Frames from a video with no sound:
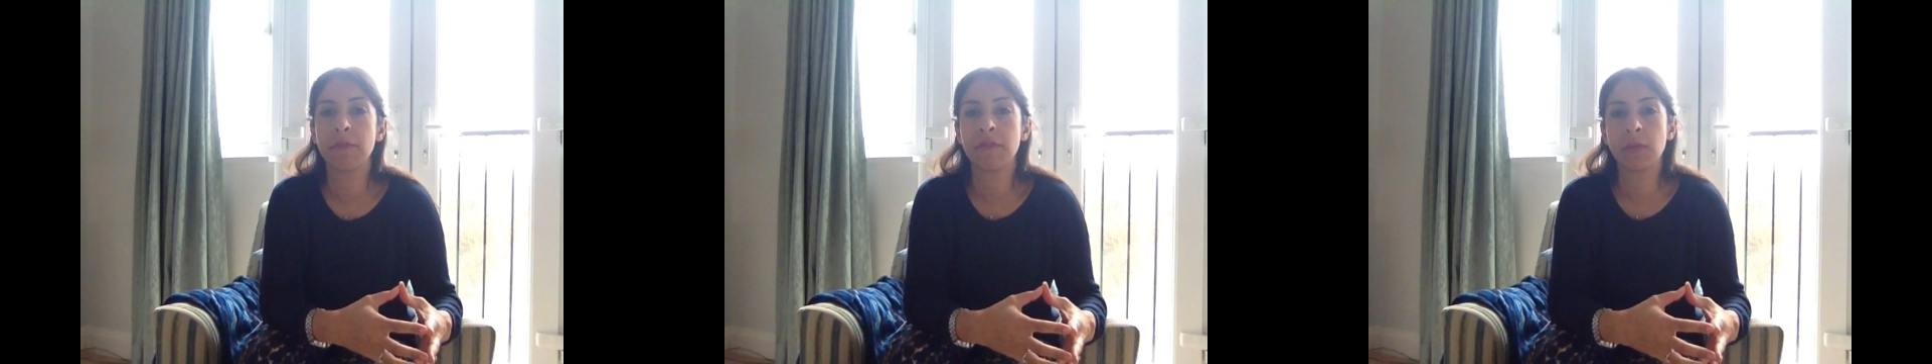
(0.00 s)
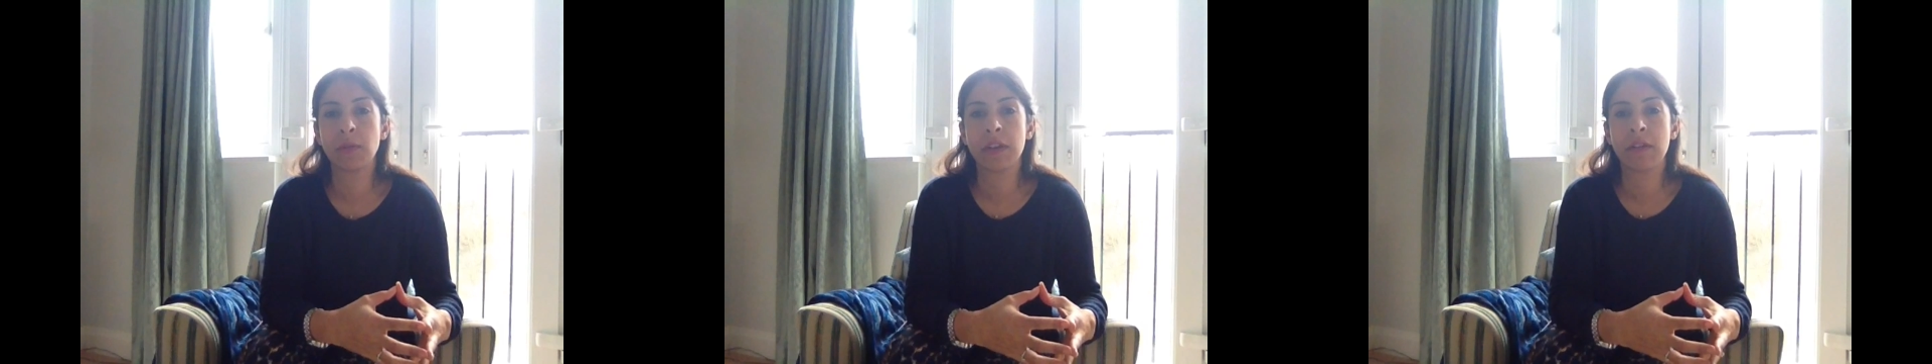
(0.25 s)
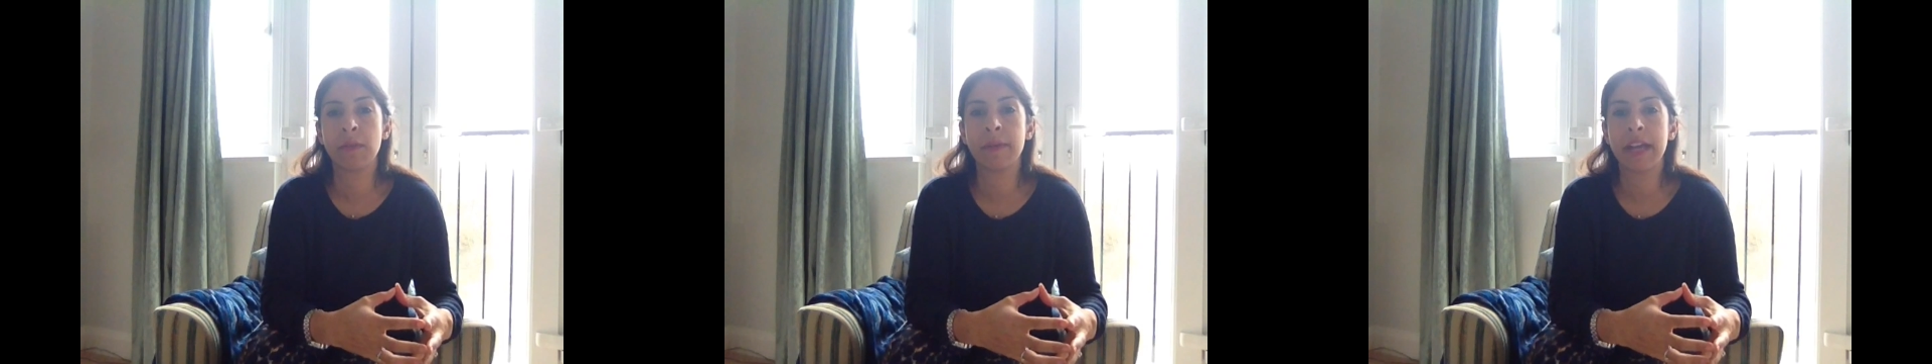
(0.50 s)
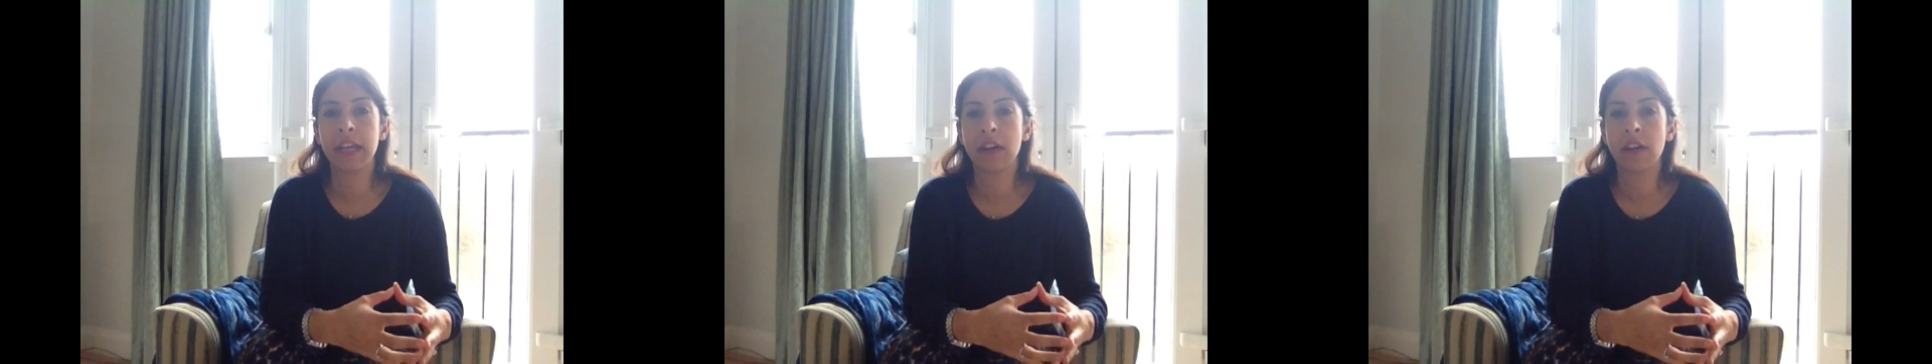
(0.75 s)
before they're
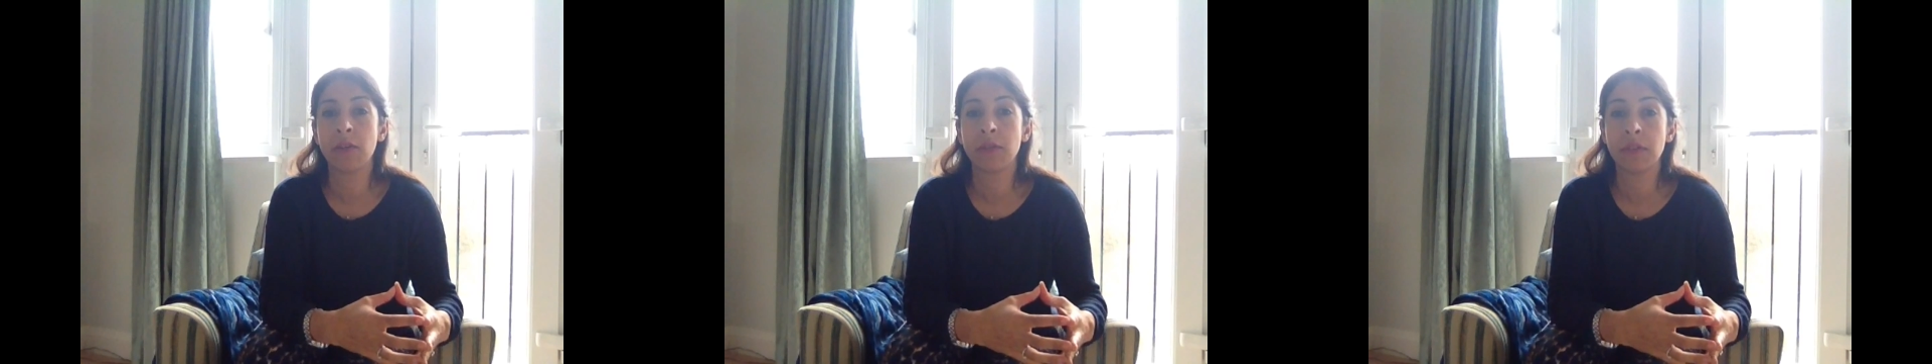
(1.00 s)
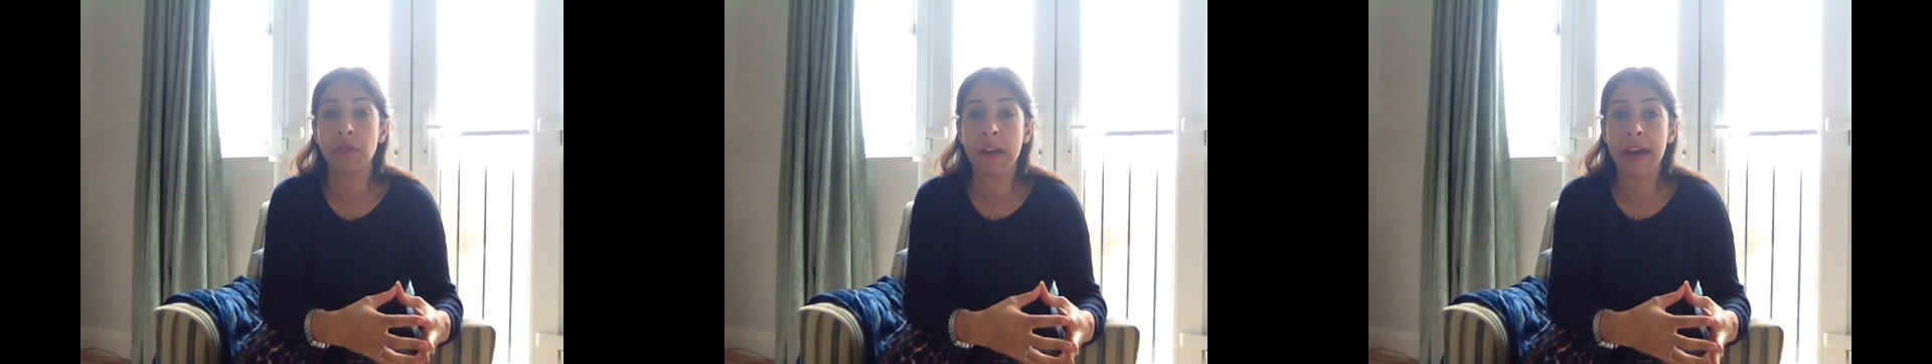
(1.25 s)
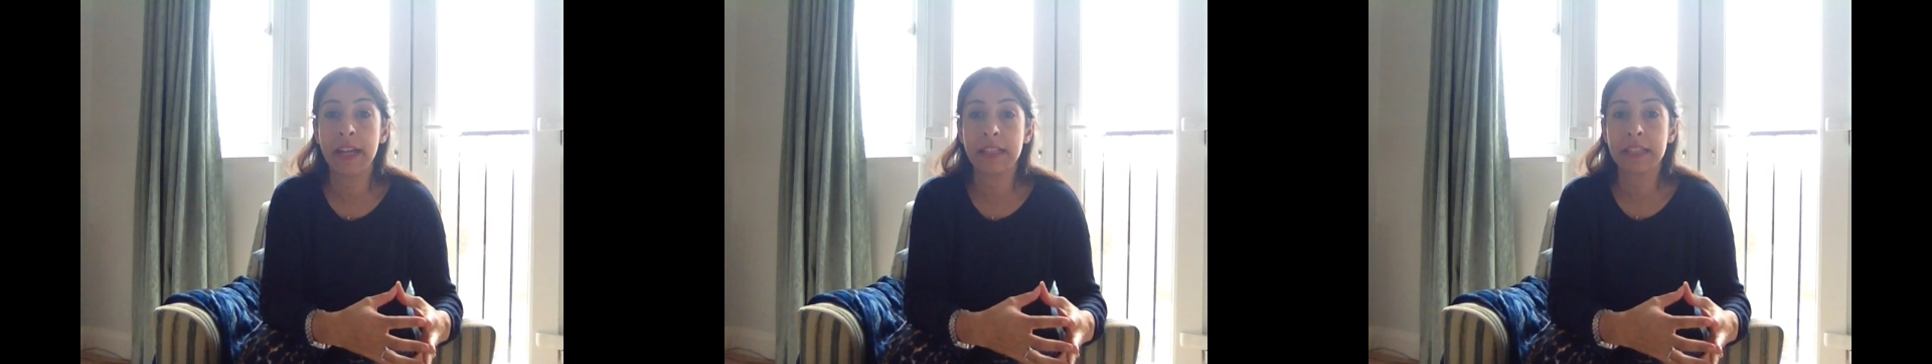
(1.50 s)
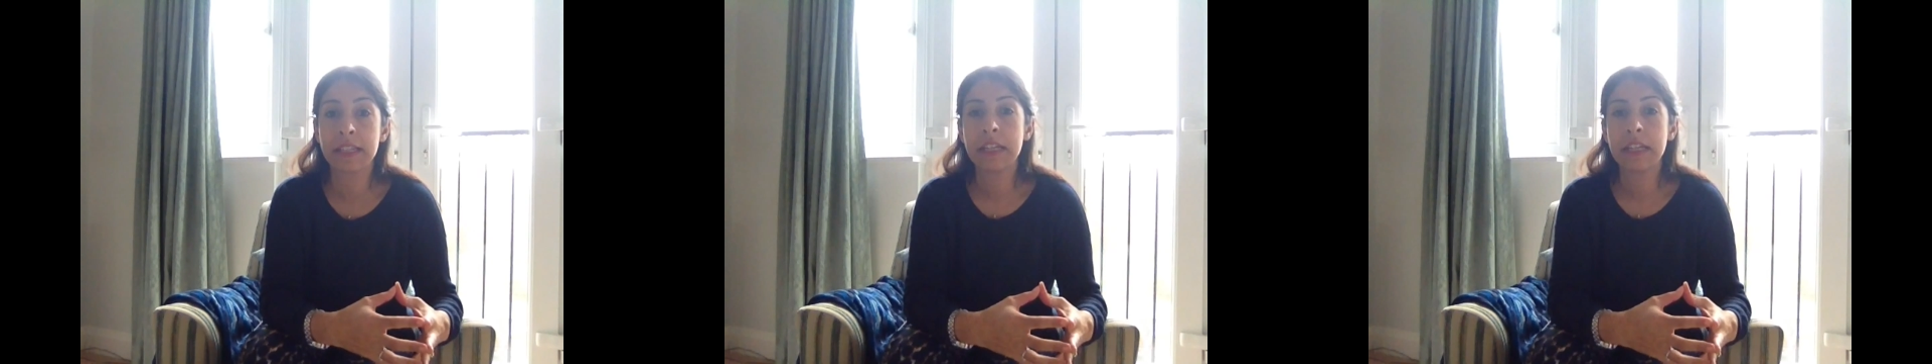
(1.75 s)
awake, I'll do that.